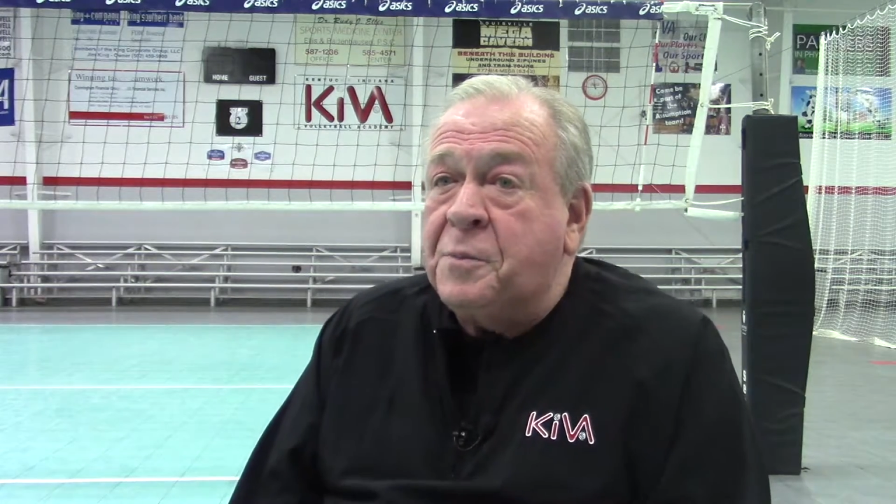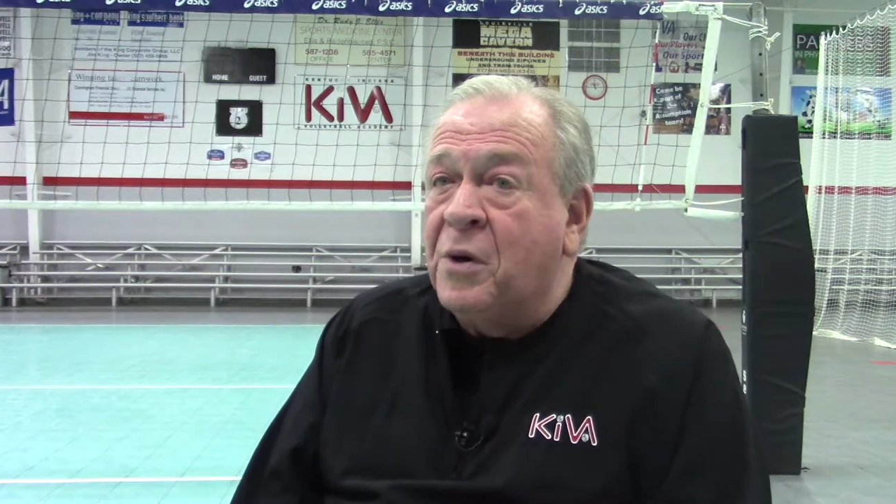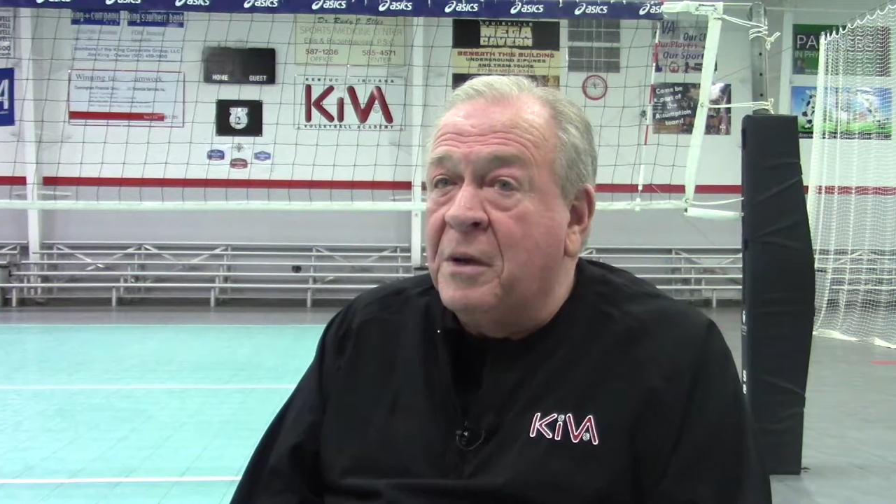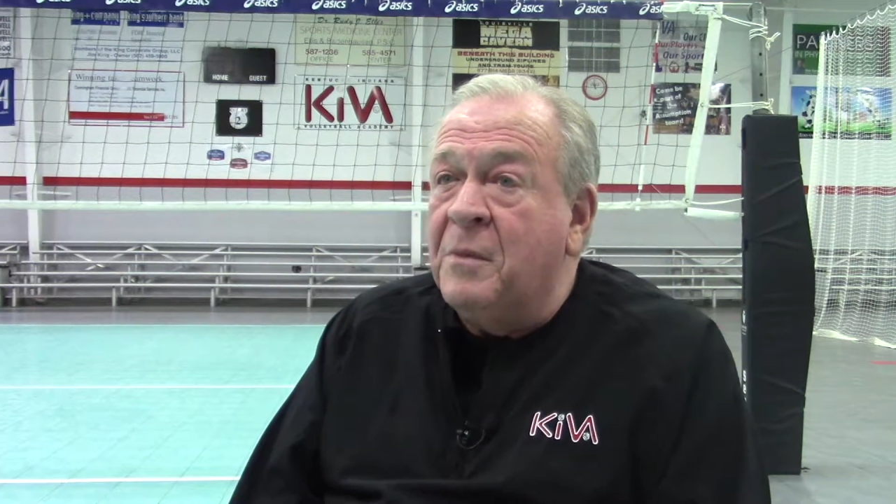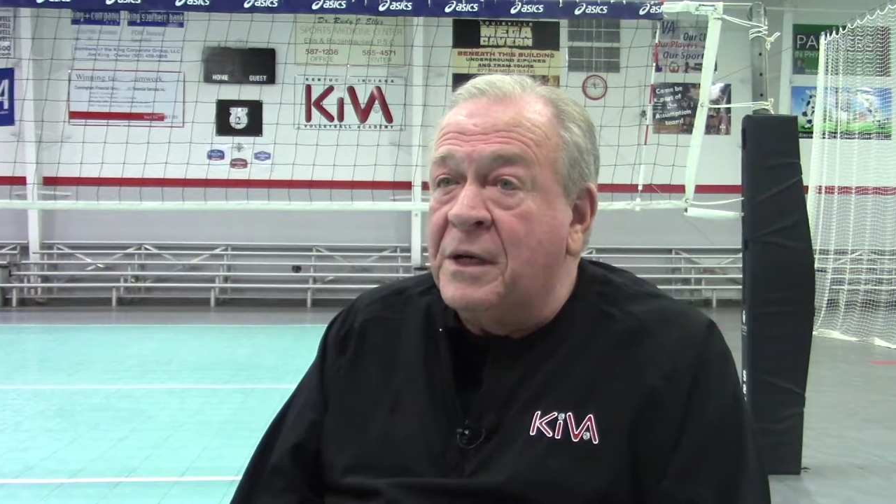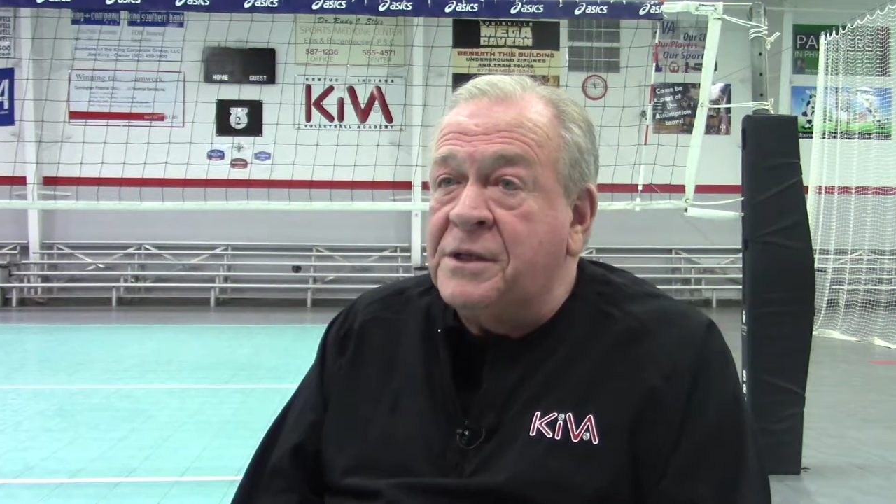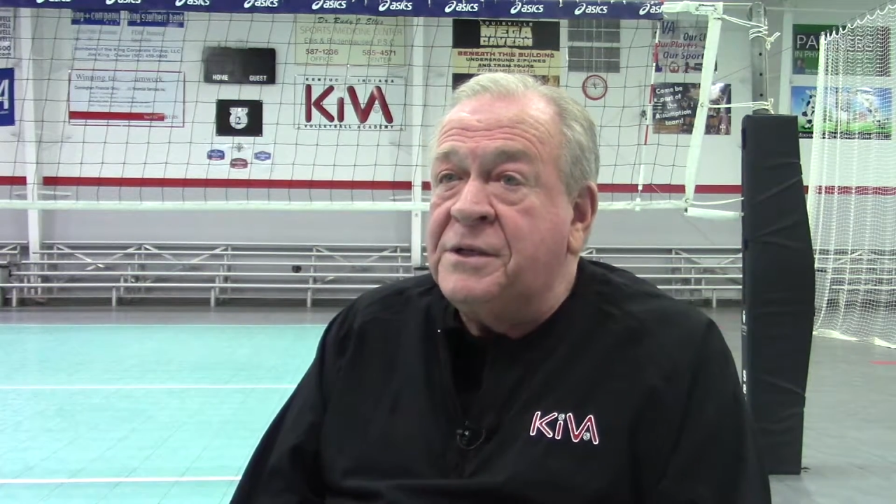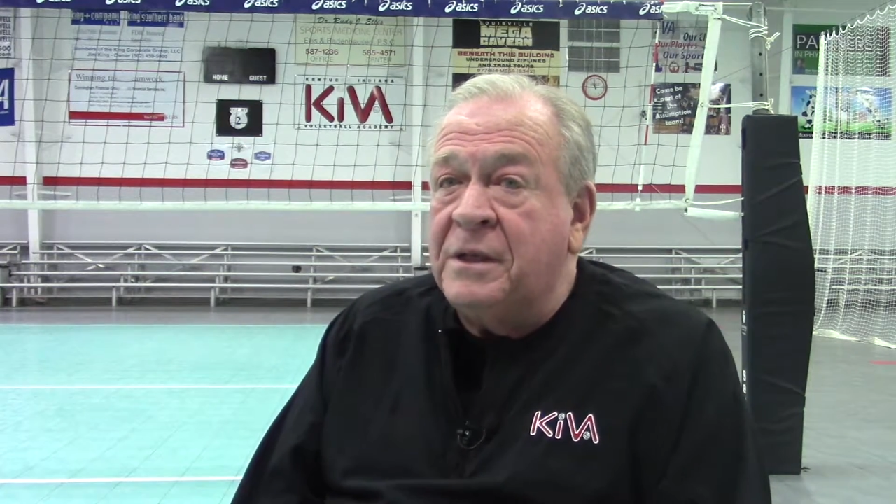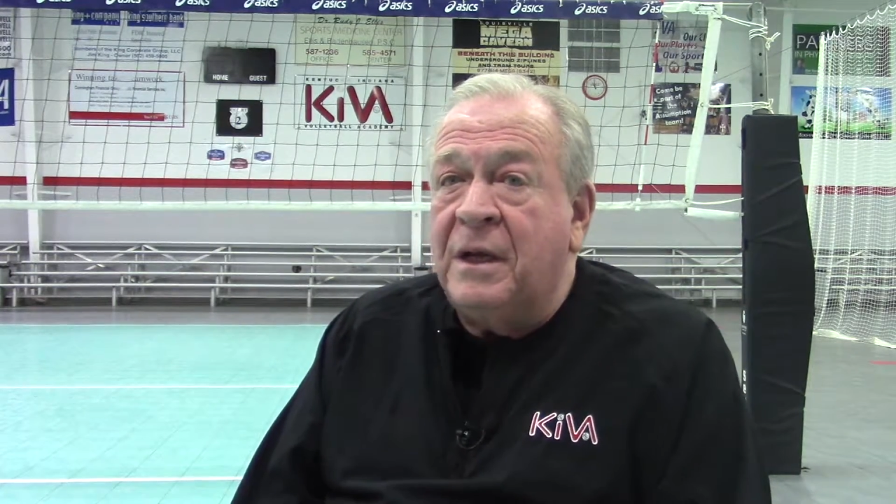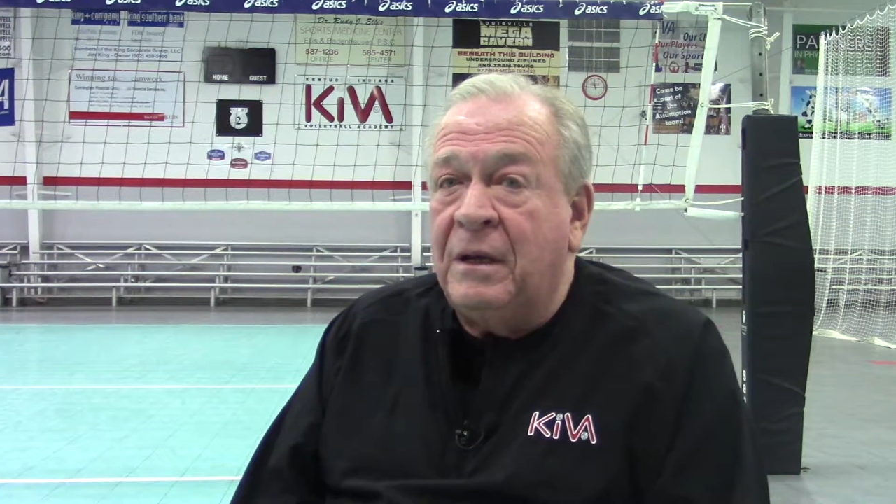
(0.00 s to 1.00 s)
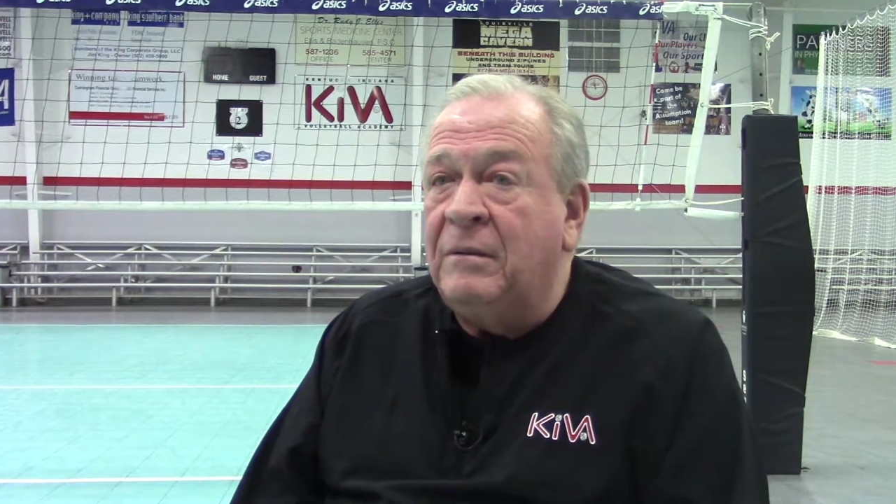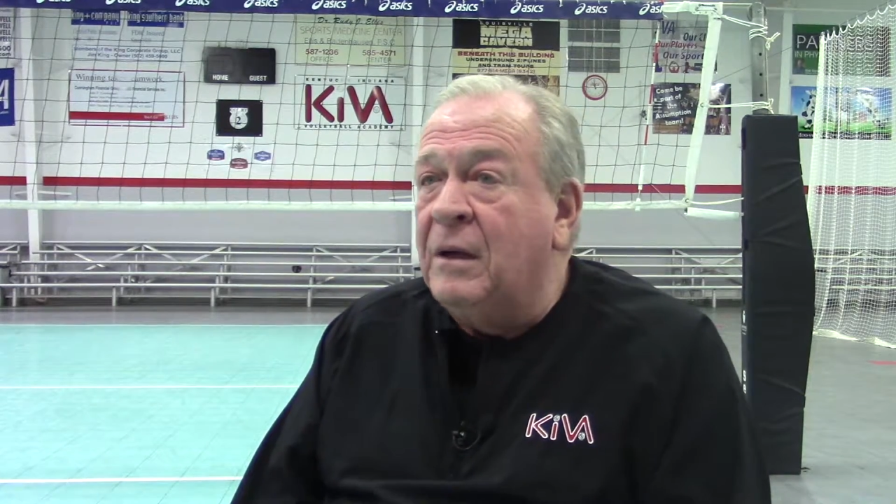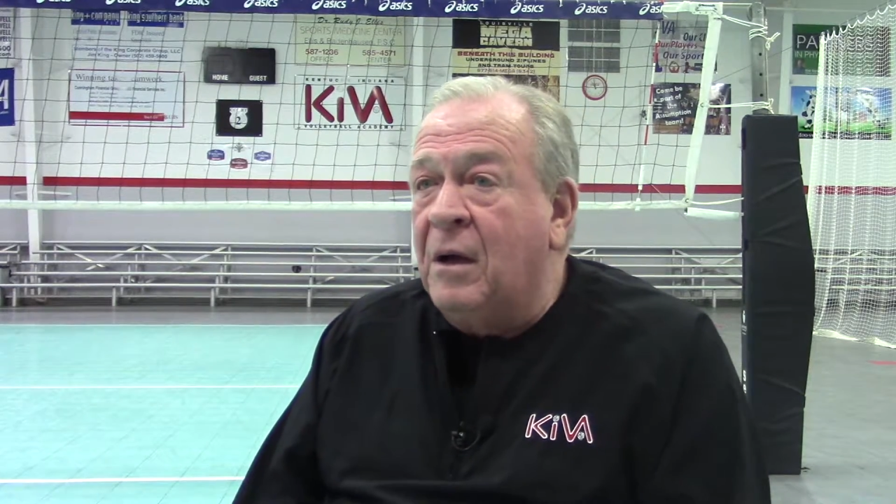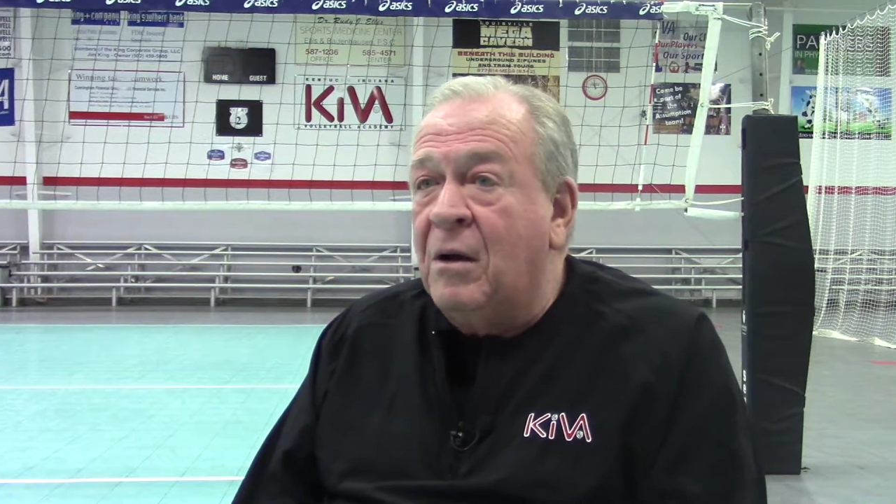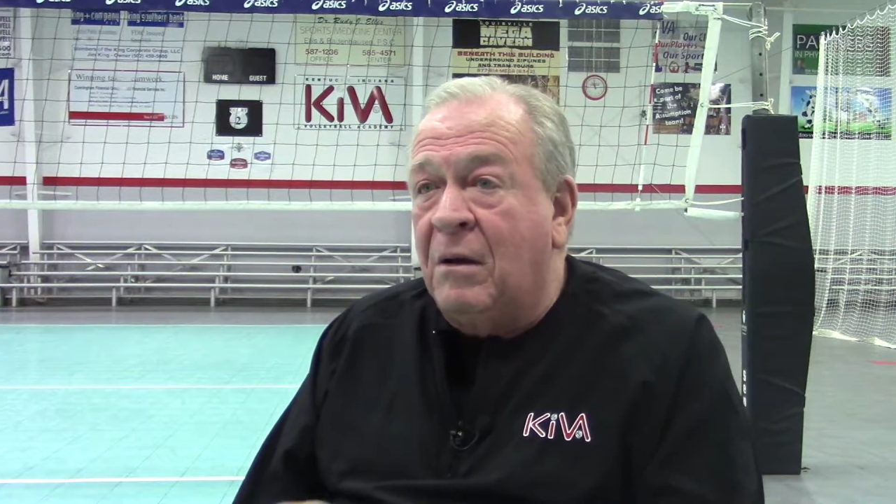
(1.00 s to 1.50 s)
pretty much
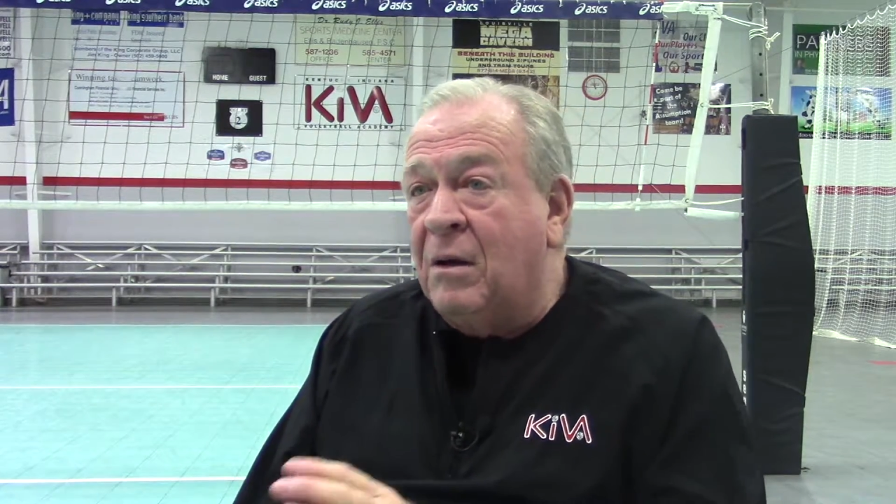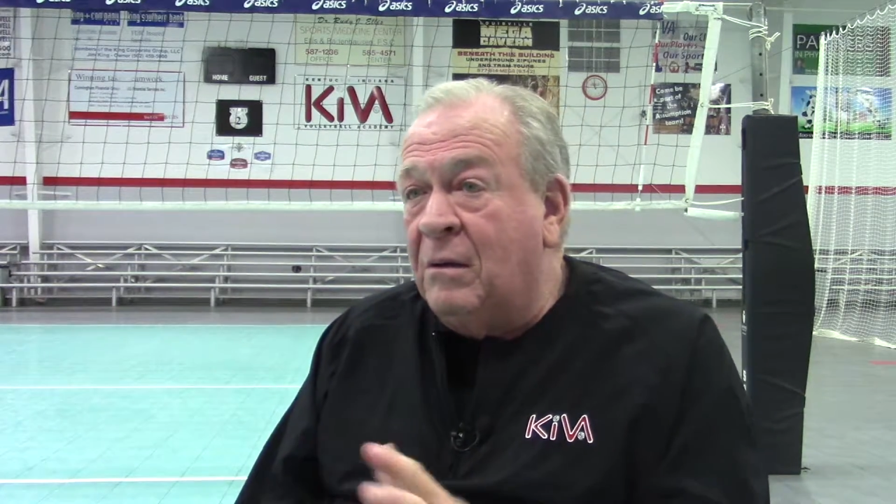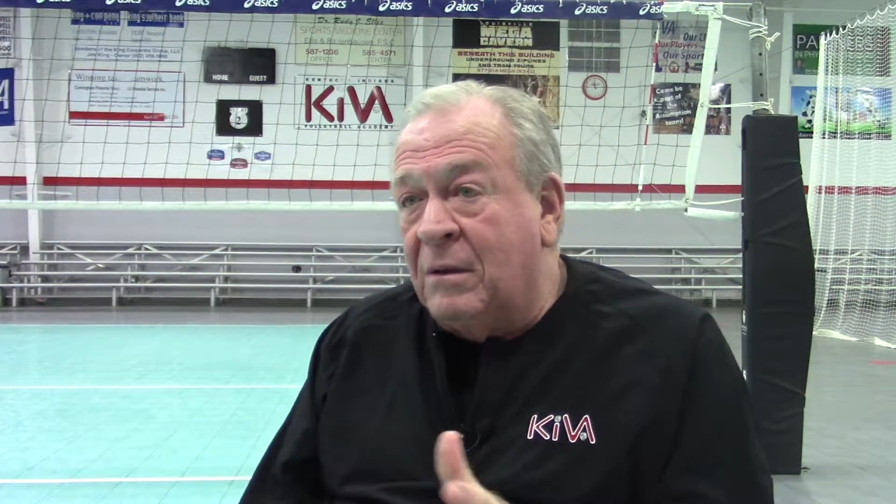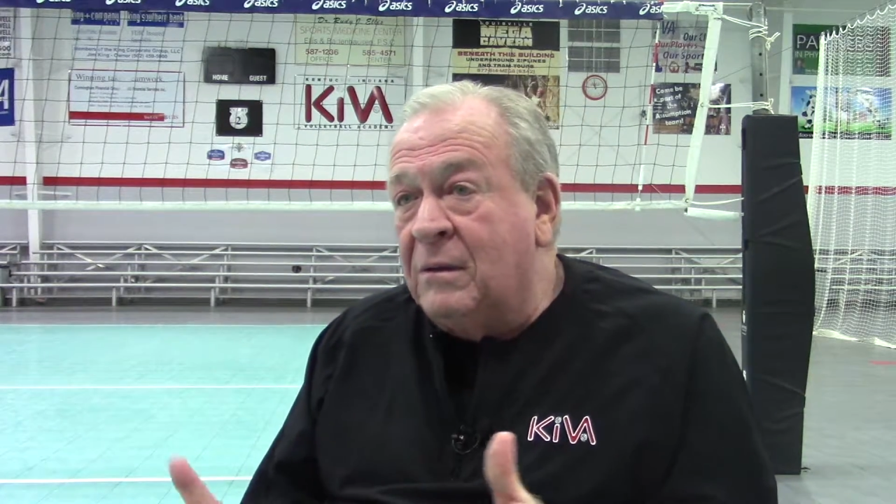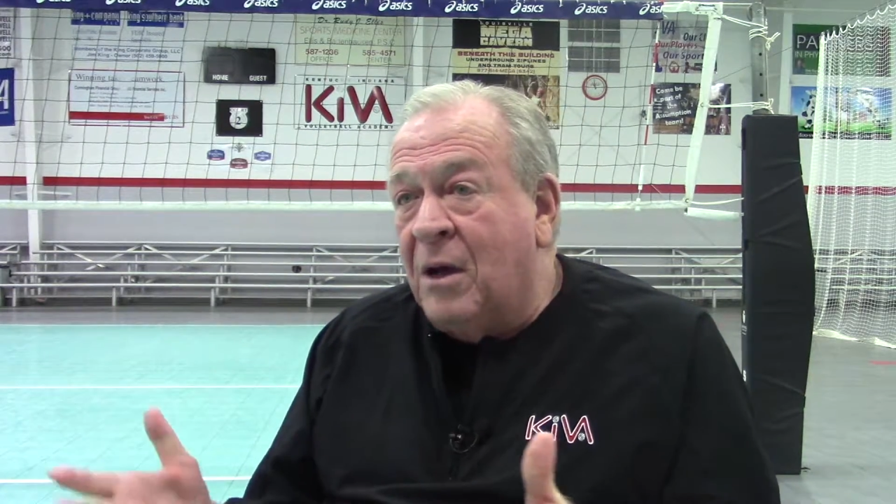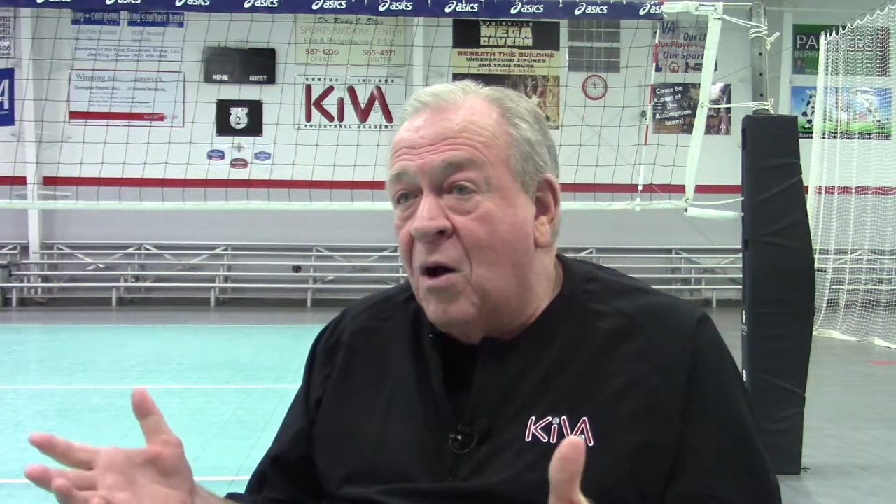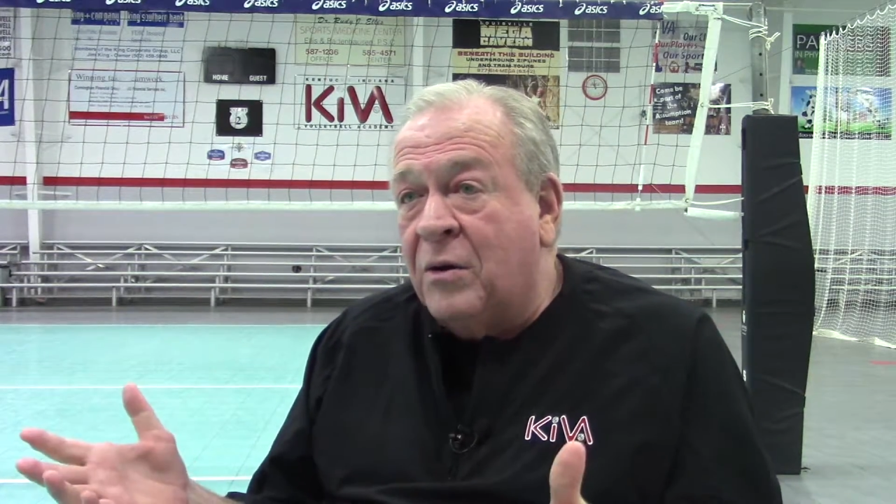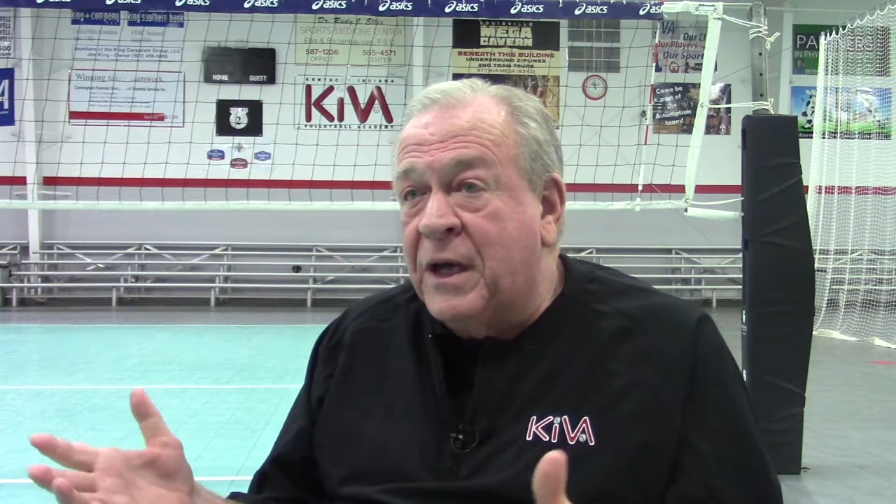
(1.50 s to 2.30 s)
all